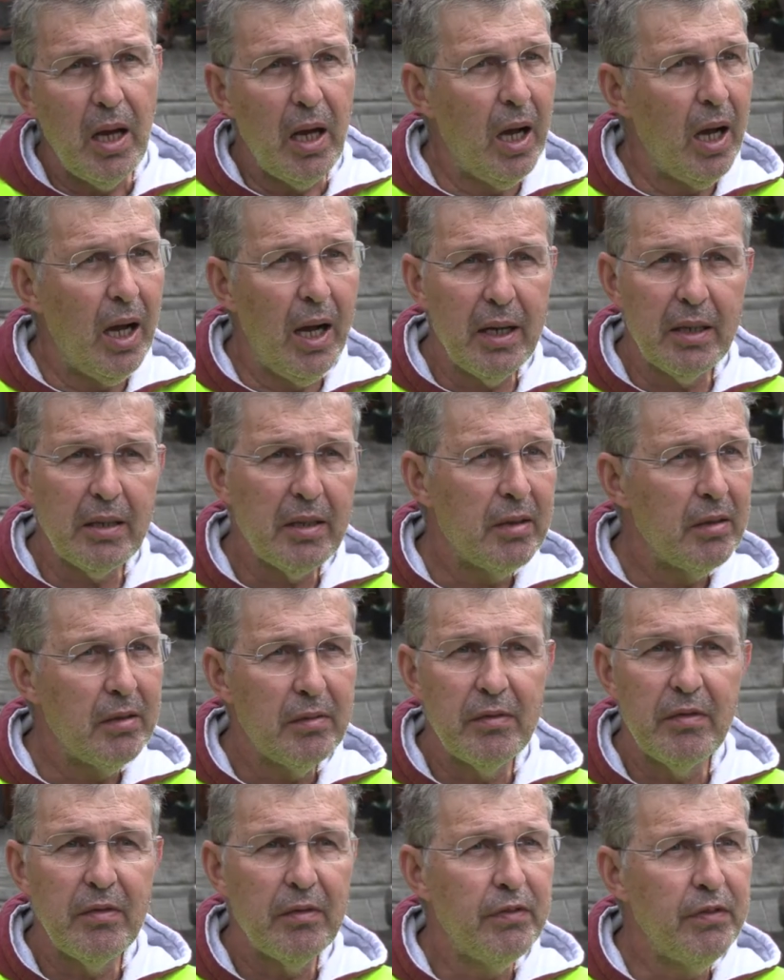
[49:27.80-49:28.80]
are
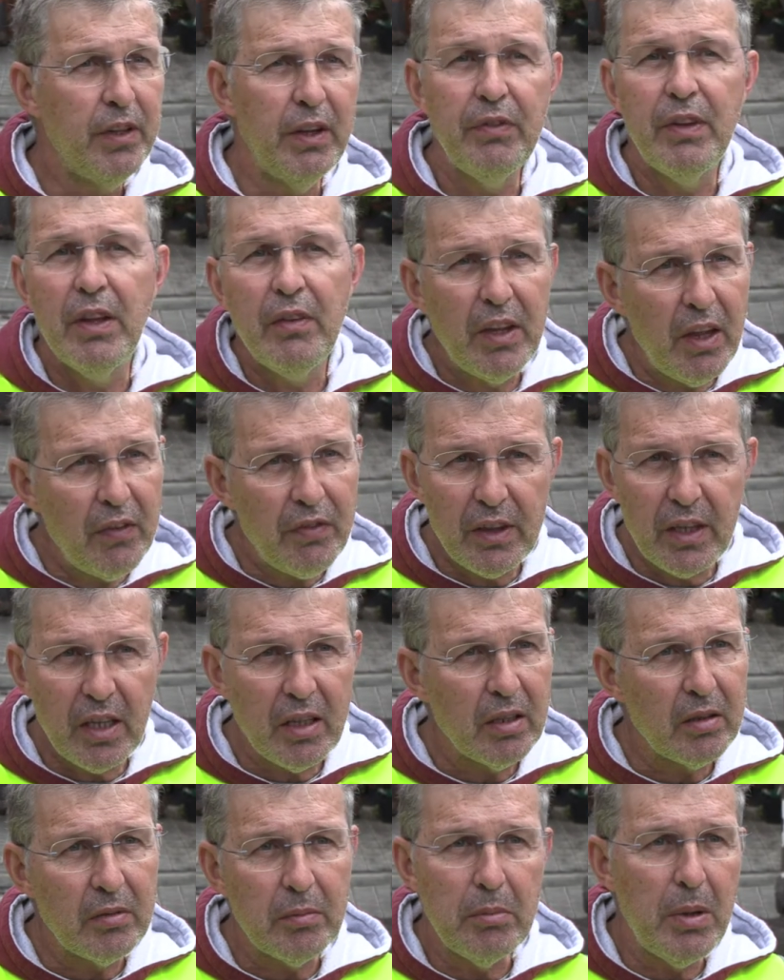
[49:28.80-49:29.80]

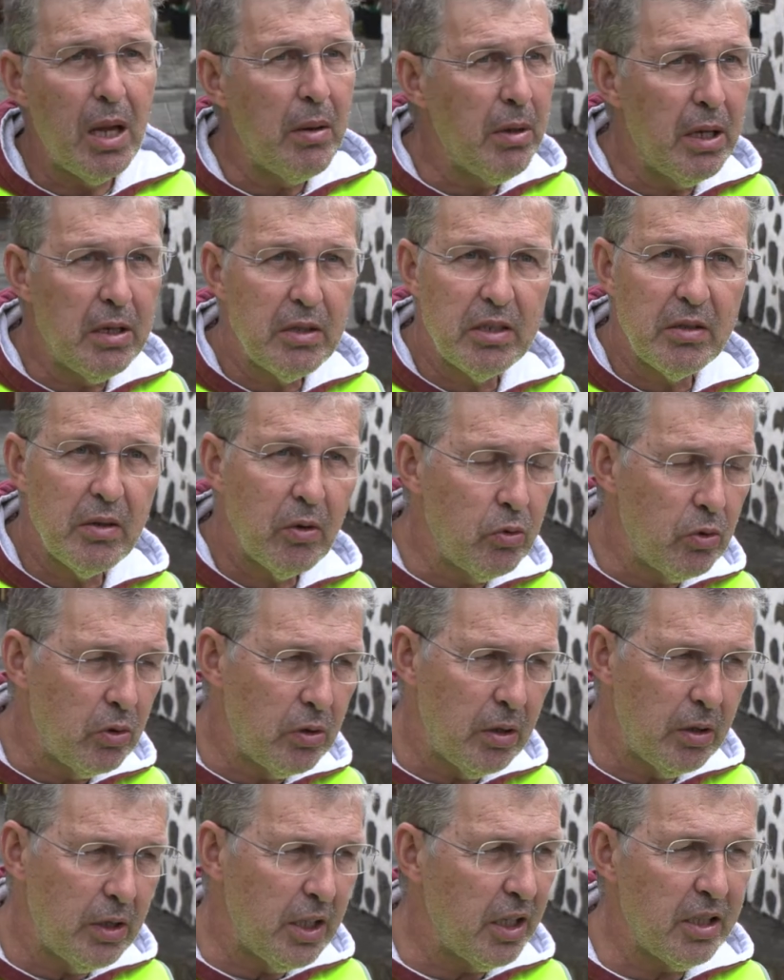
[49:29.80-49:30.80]
50-50, maybe
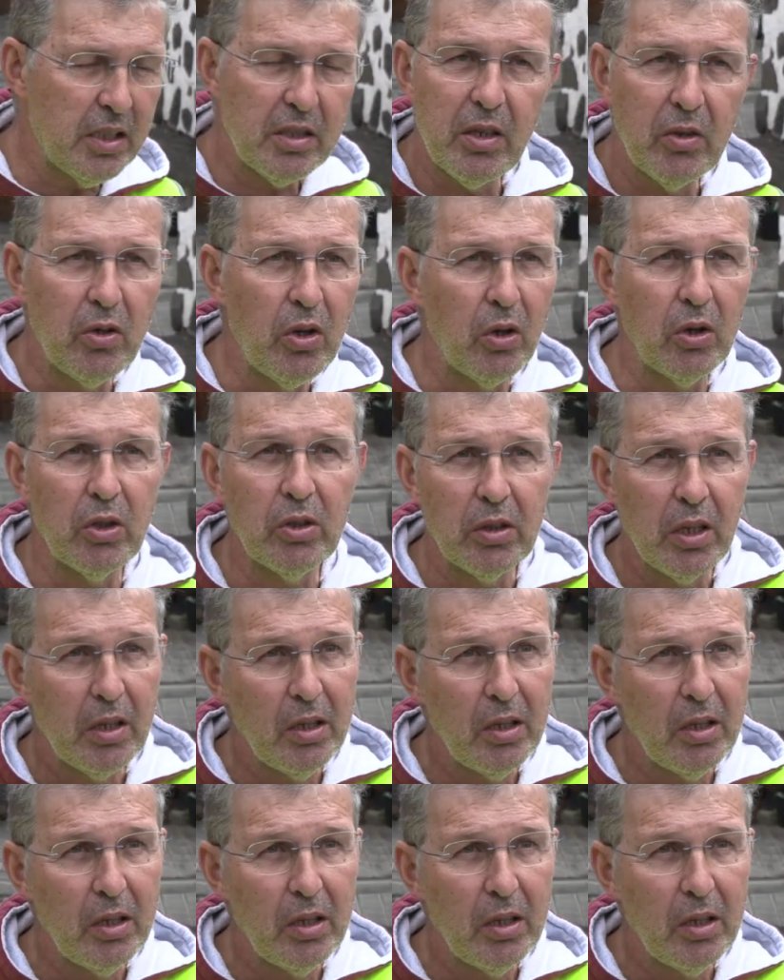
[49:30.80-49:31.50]
yes, not.